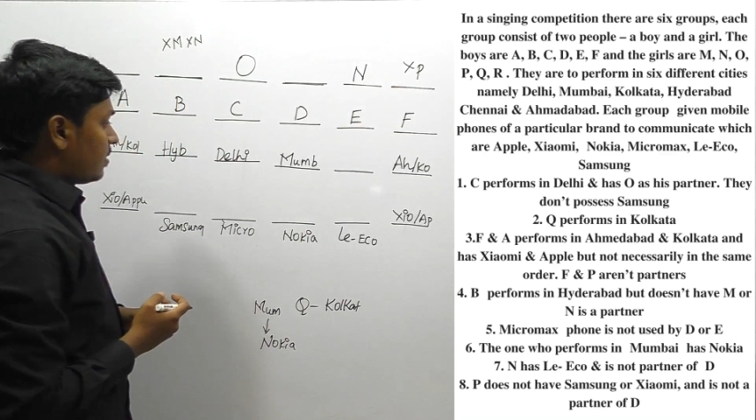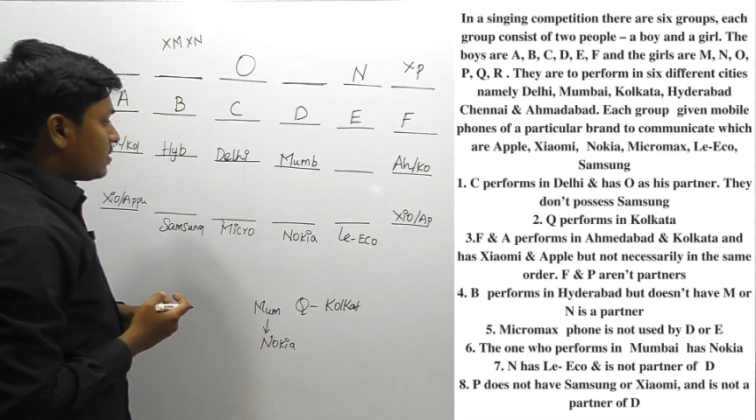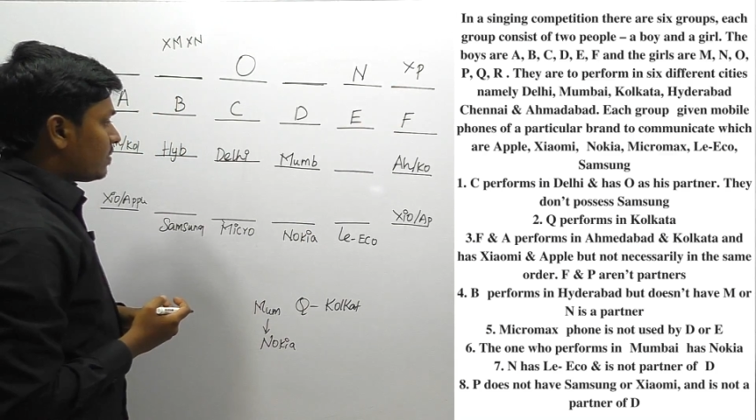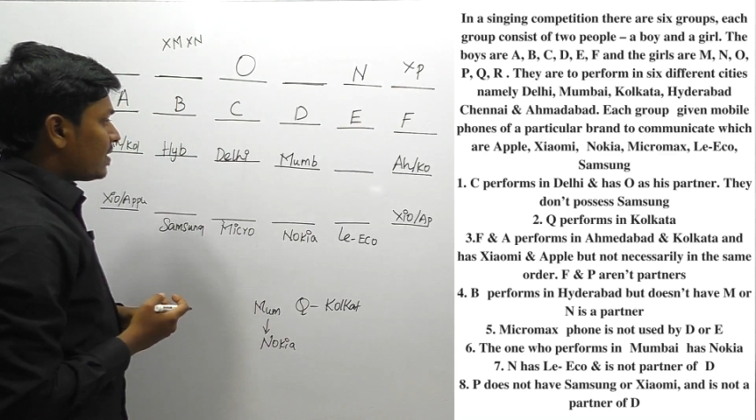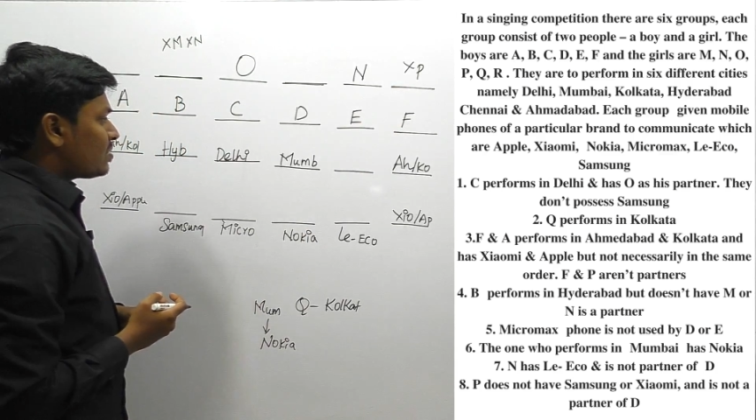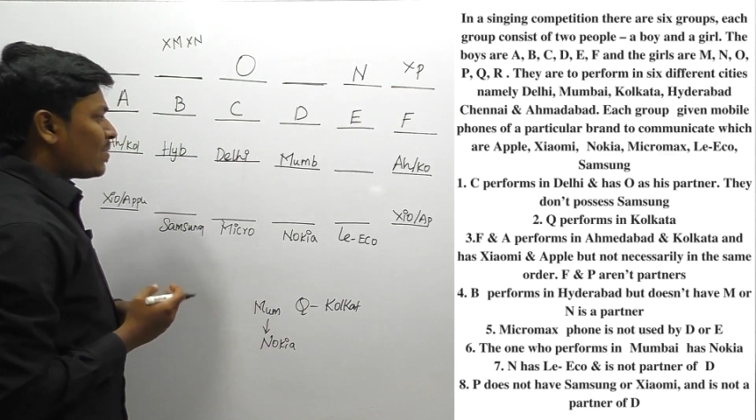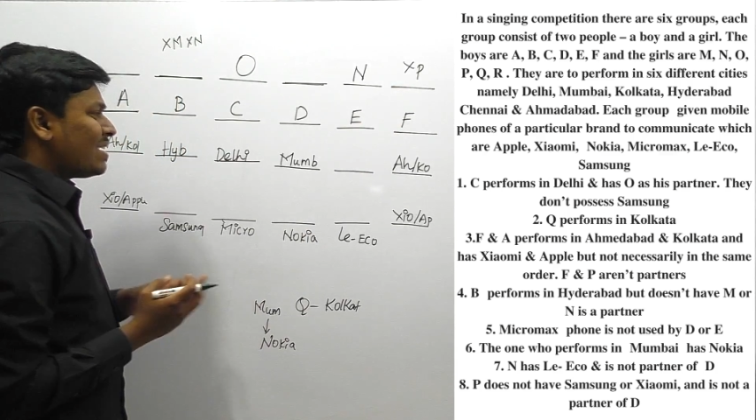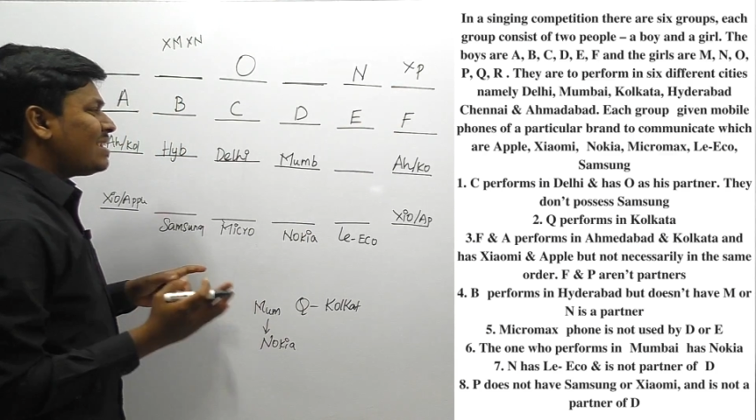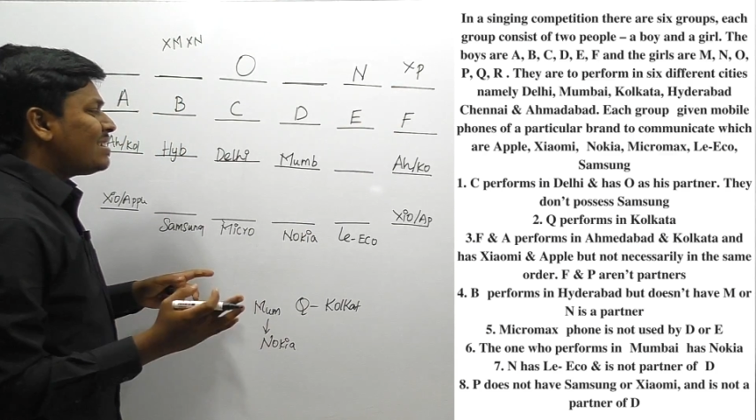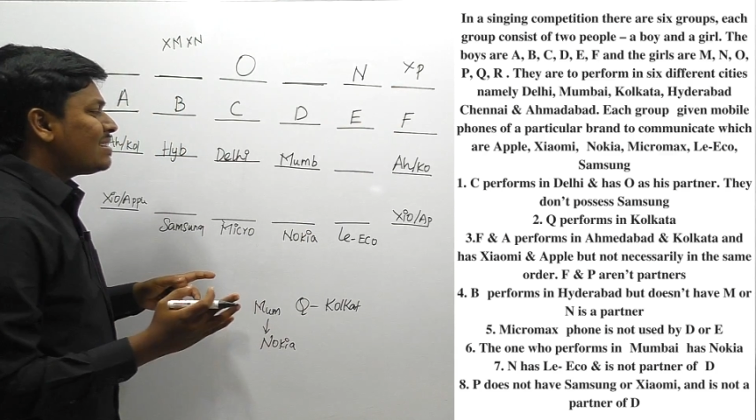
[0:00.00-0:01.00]
So friends,
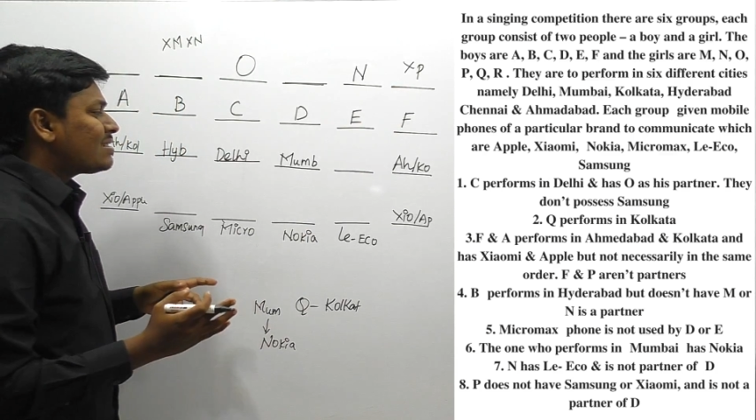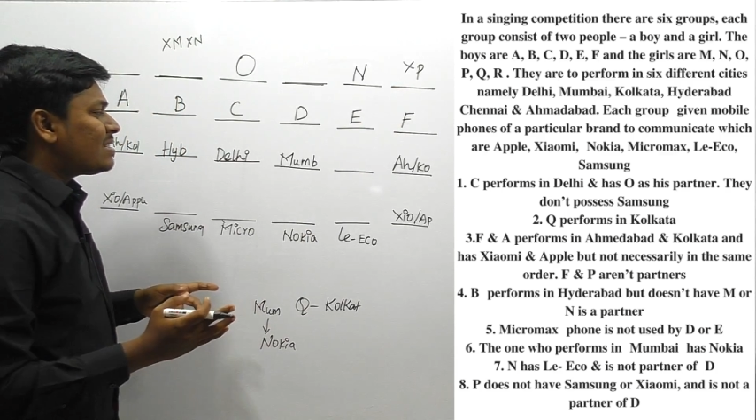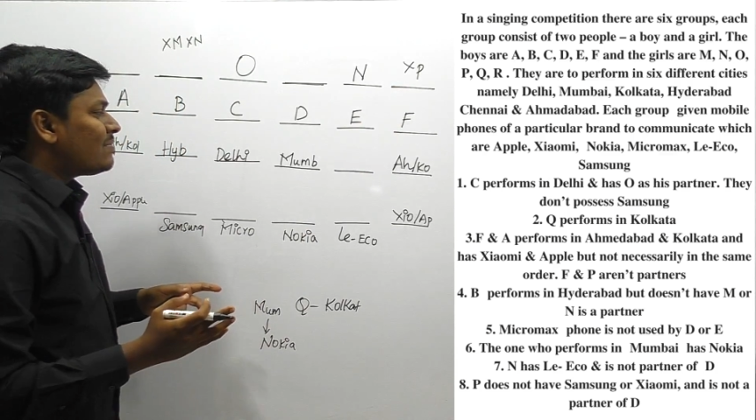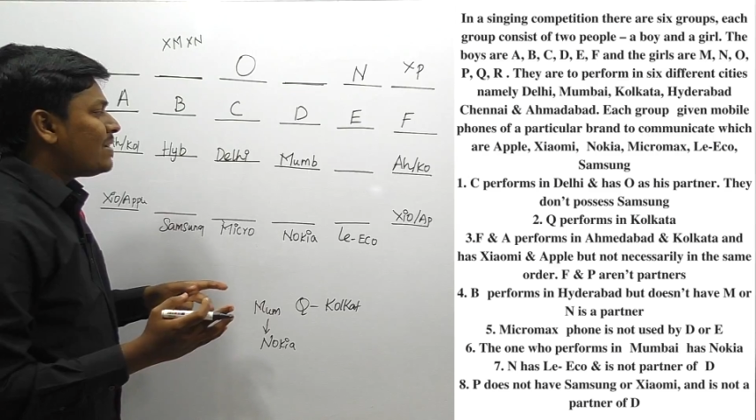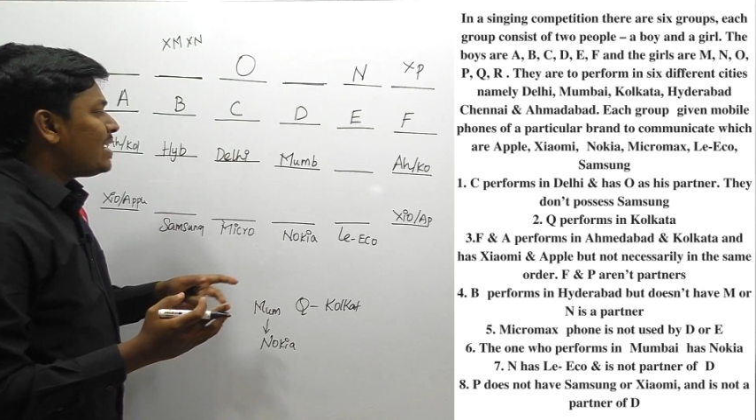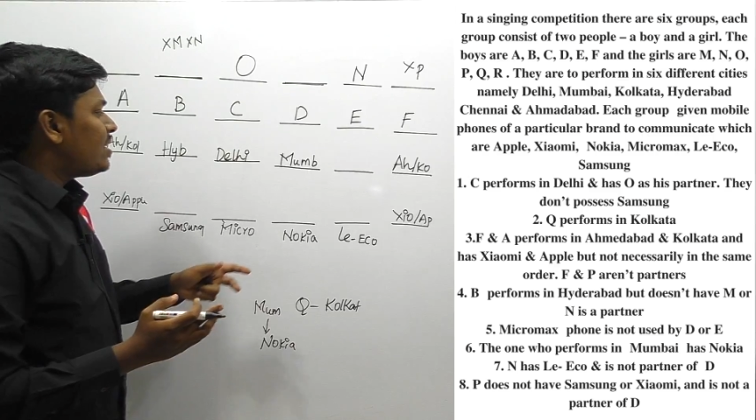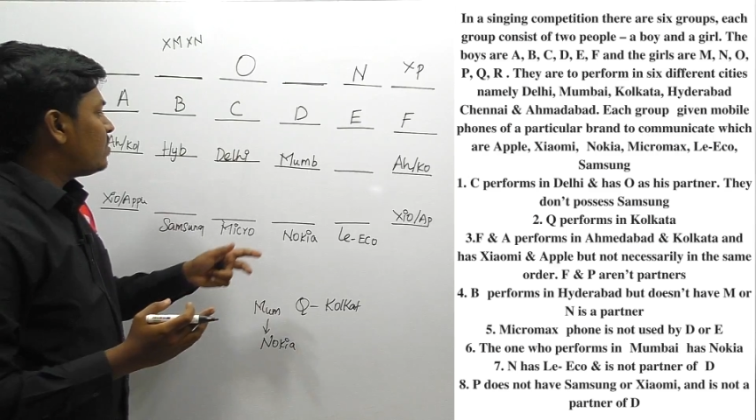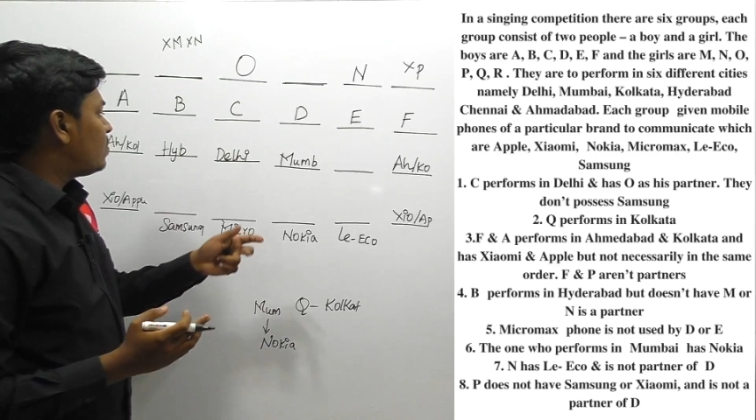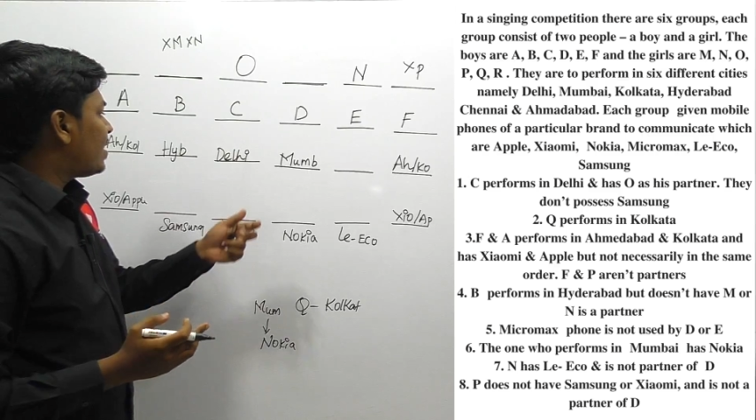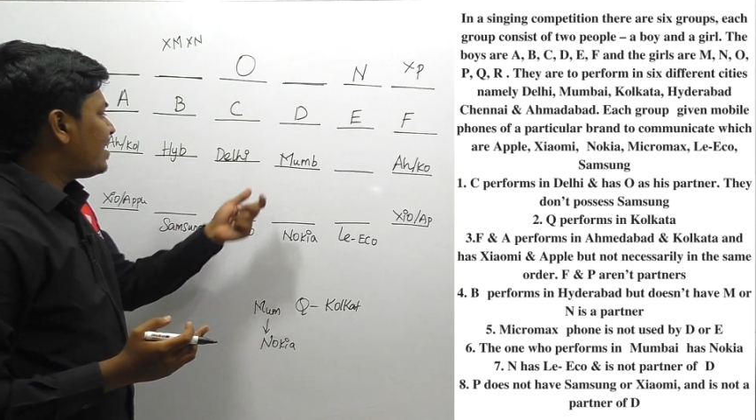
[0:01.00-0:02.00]
only thing is that we need to,